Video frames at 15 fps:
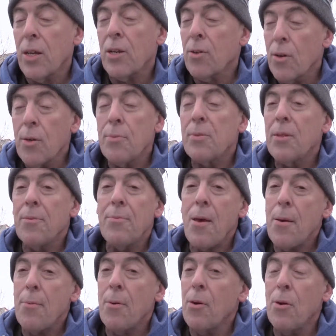and groups of
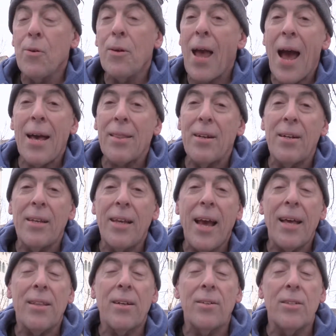people who gather
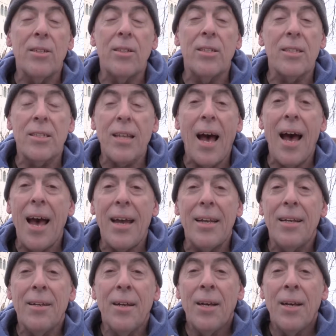together to decide,